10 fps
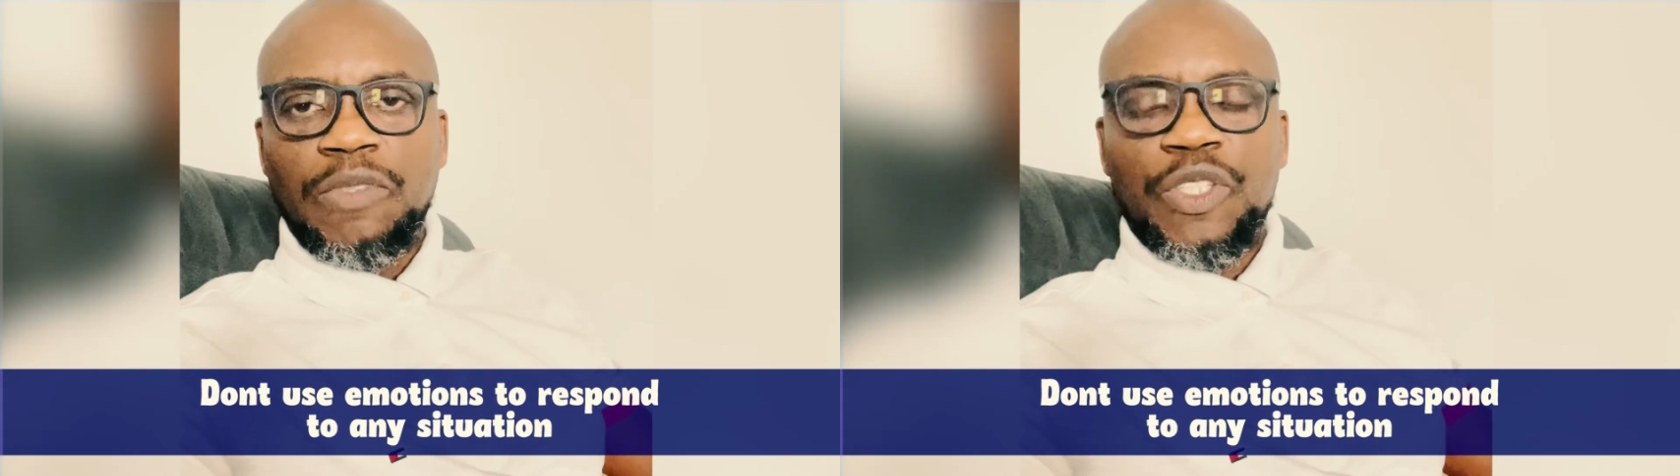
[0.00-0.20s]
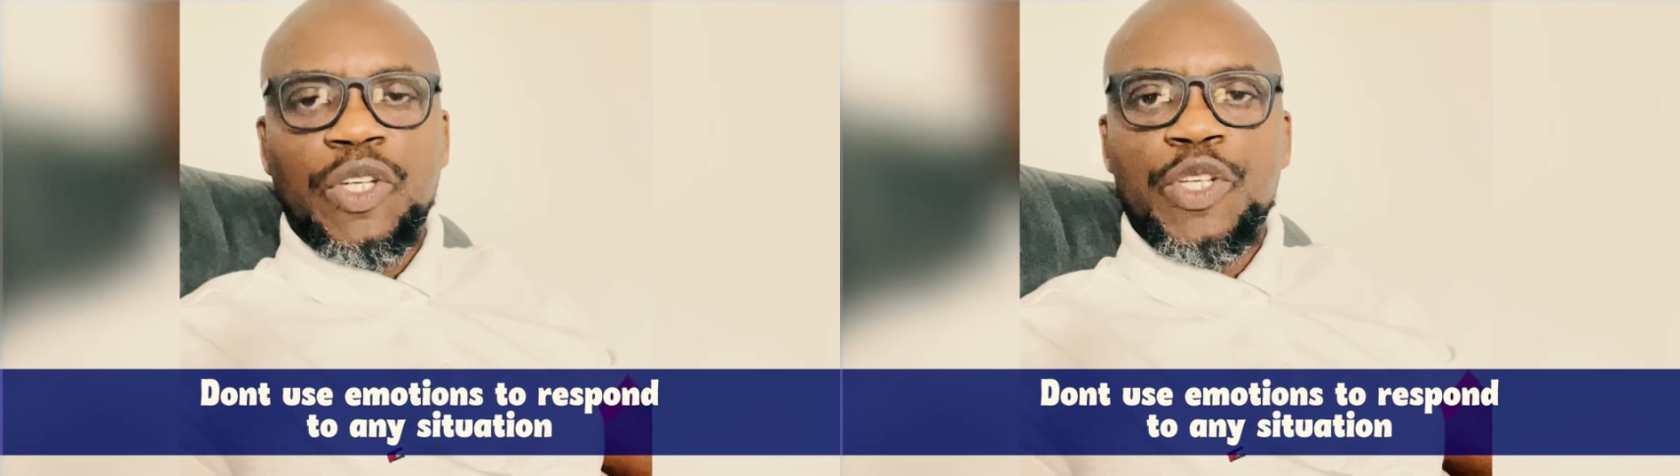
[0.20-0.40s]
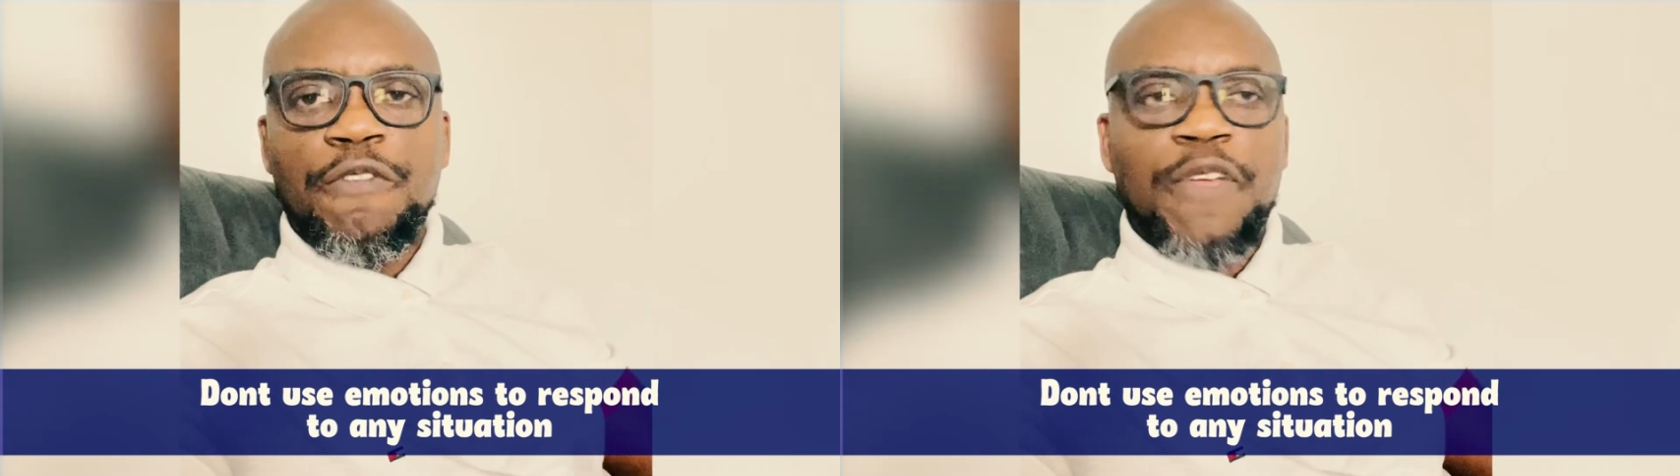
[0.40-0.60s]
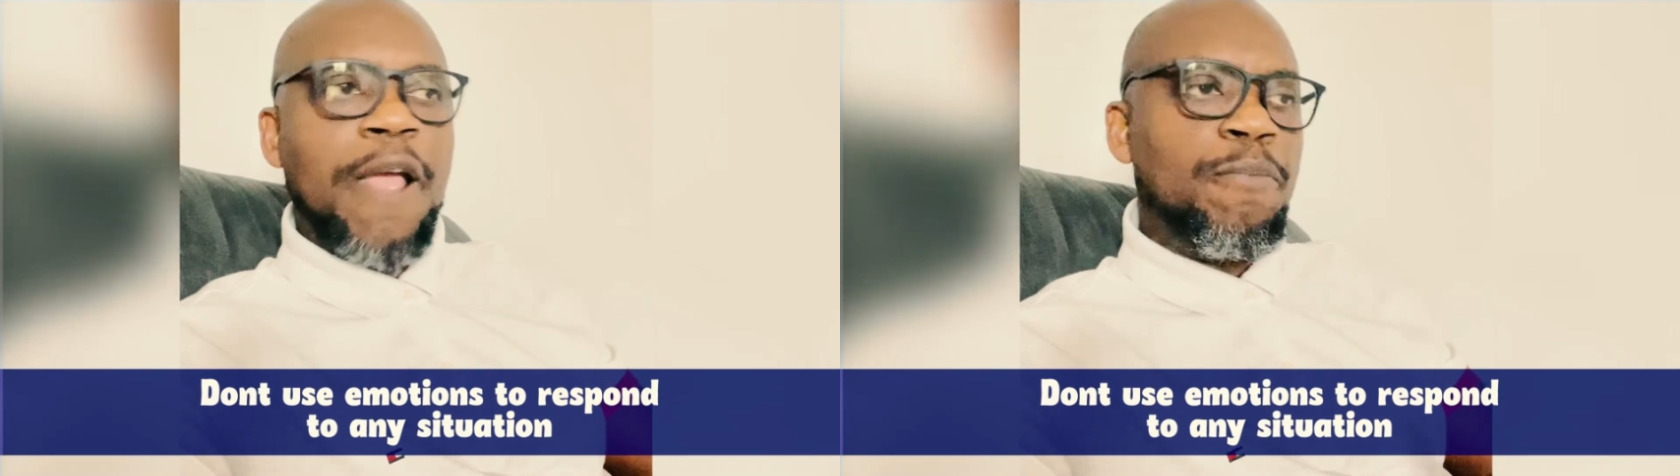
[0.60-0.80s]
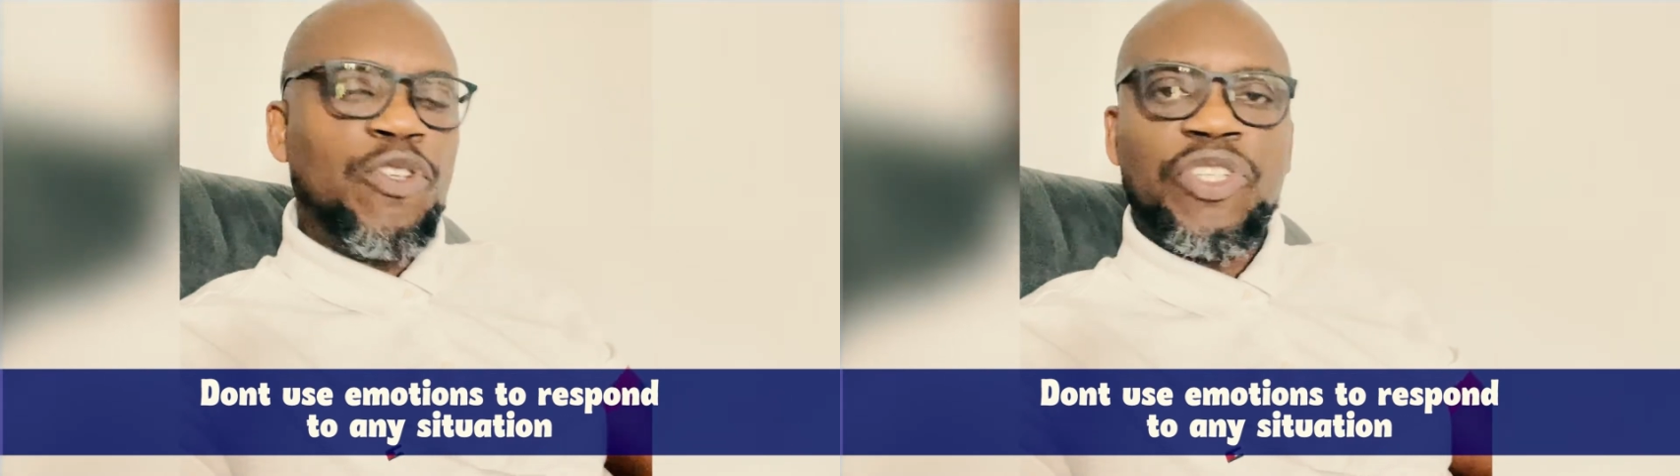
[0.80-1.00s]
If you're
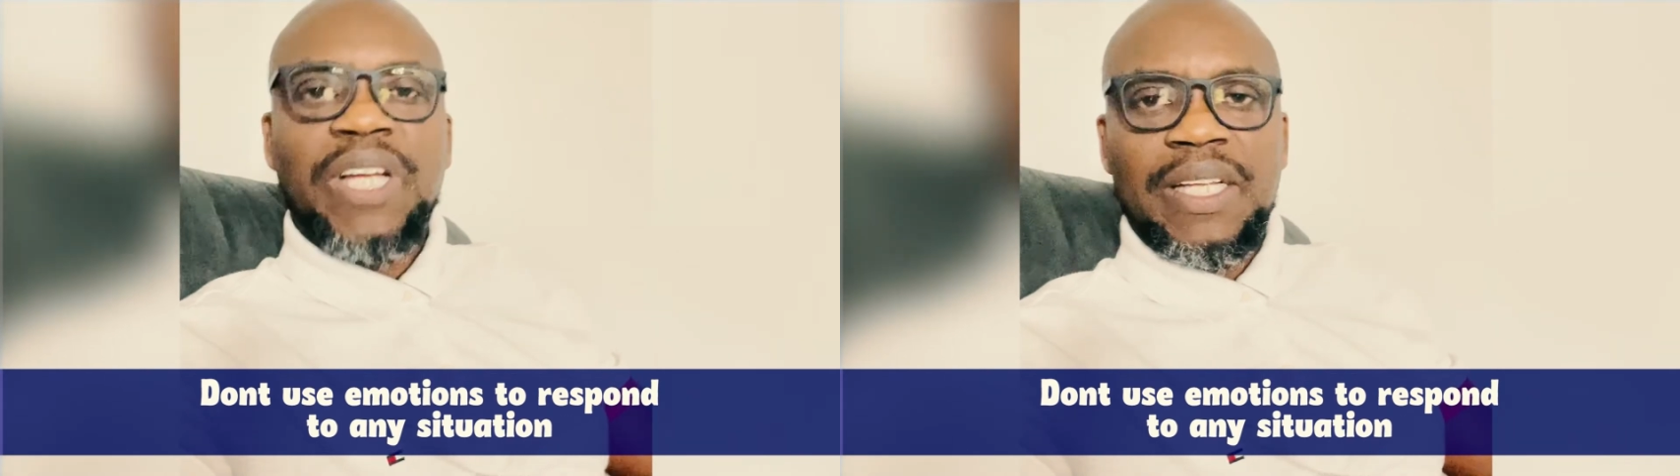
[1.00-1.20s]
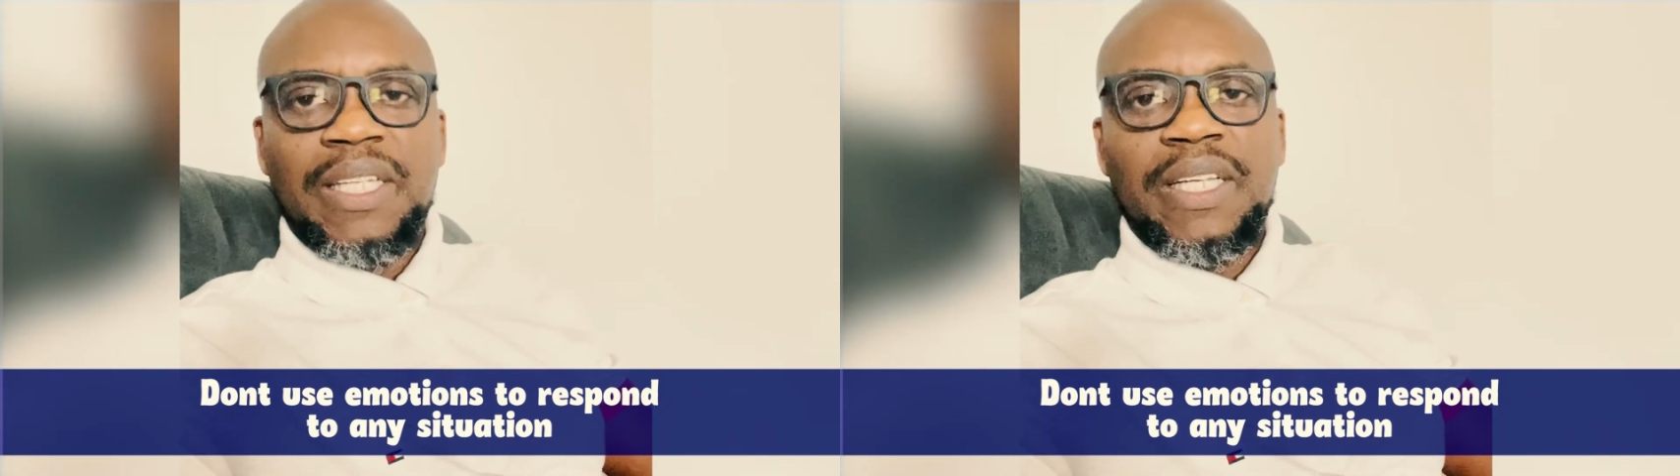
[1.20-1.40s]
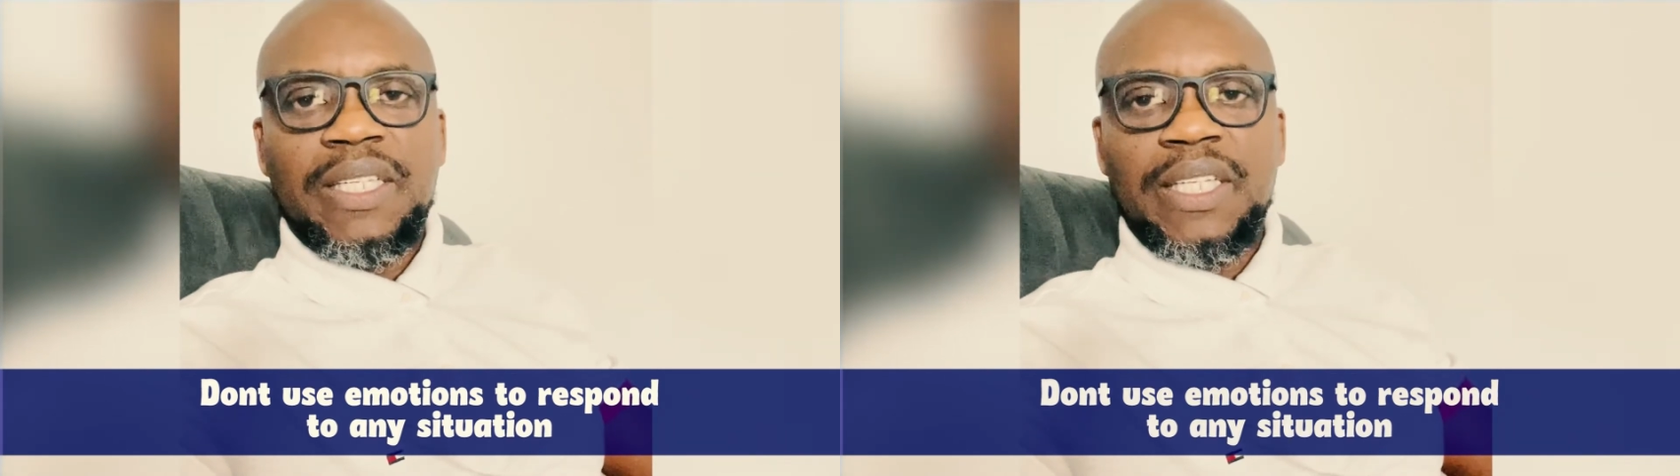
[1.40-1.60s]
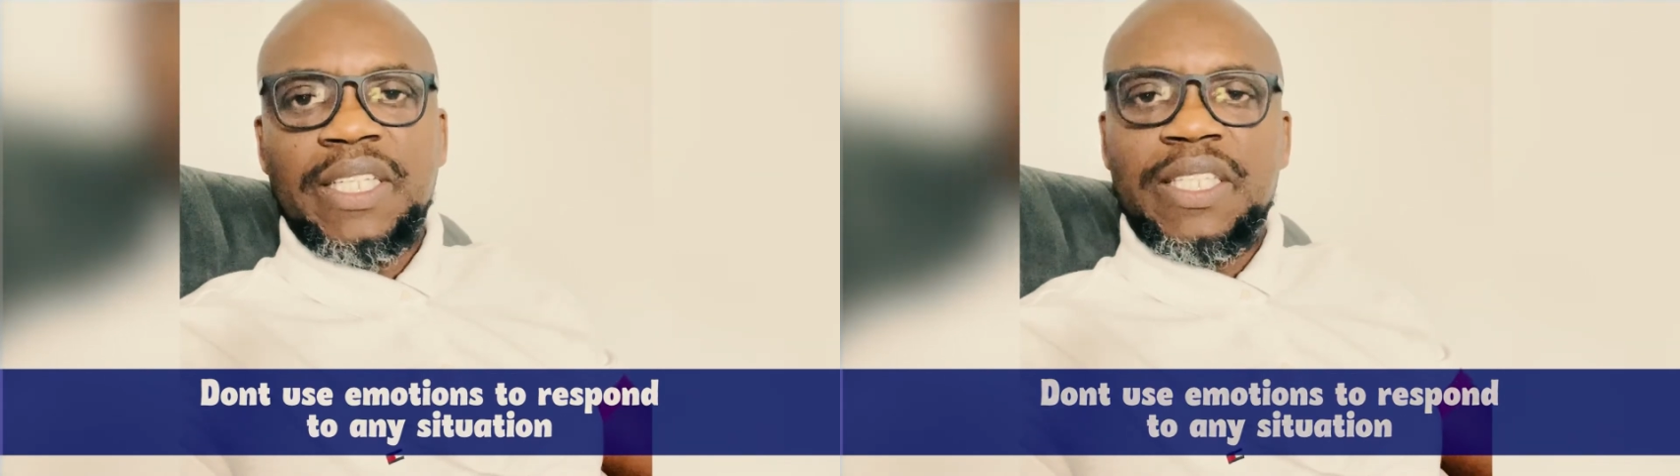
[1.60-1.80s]
emotional in it,